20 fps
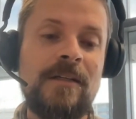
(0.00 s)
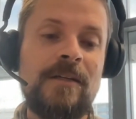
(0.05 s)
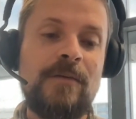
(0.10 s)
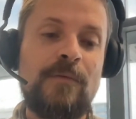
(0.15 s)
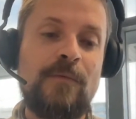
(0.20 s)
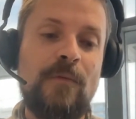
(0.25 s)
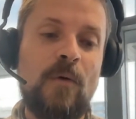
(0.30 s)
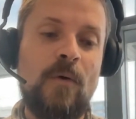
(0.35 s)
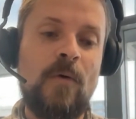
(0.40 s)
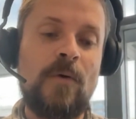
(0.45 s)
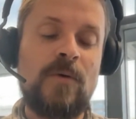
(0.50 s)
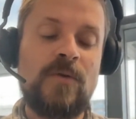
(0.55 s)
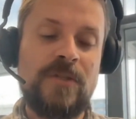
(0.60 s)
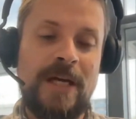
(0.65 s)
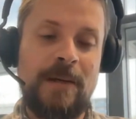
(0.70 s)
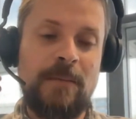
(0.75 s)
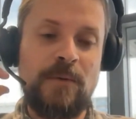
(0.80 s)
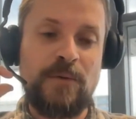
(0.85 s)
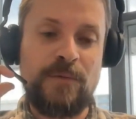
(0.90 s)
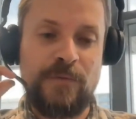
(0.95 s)
for
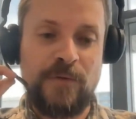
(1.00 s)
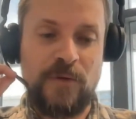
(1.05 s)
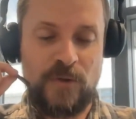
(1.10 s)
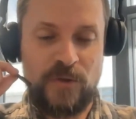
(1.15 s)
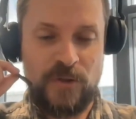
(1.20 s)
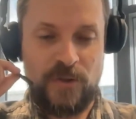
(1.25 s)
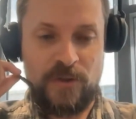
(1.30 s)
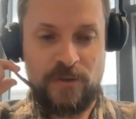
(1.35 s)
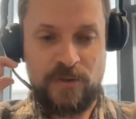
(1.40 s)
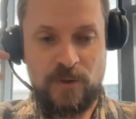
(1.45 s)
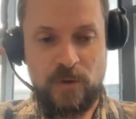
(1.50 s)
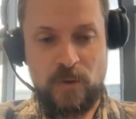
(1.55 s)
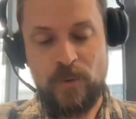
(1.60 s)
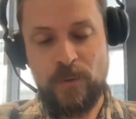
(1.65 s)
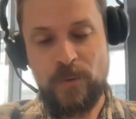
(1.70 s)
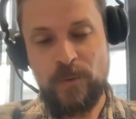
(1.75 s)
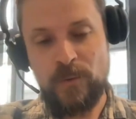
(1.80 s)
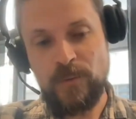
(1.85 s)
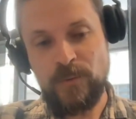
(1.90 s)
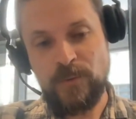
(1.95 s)
Stable Diffusion
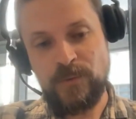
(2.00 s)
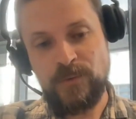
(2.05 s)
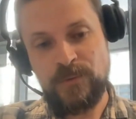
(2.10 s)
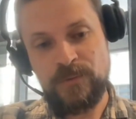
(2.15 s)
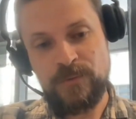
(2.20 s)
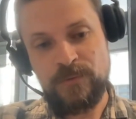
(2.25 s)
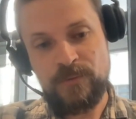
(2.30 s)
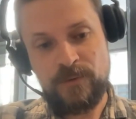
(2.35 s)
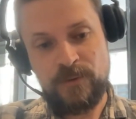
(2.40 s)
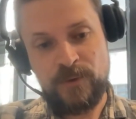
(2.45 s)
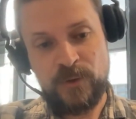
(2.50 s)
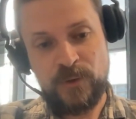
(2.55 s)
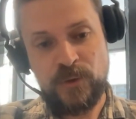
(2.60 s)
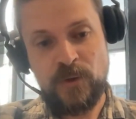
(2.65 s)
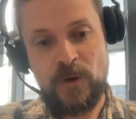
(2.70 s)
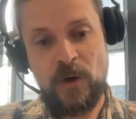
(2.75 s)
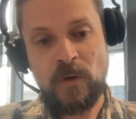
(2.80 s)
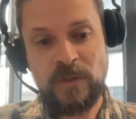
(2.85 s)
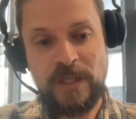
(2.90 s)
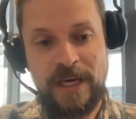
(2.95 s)
called
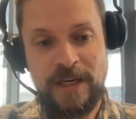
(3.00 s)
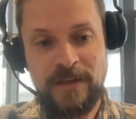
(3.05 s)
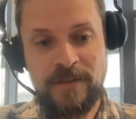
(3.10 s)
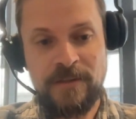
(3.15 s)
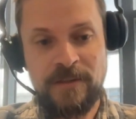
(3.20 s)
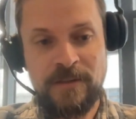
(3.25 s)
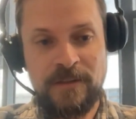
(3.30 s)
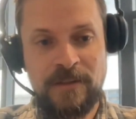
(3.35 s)
ControlNet,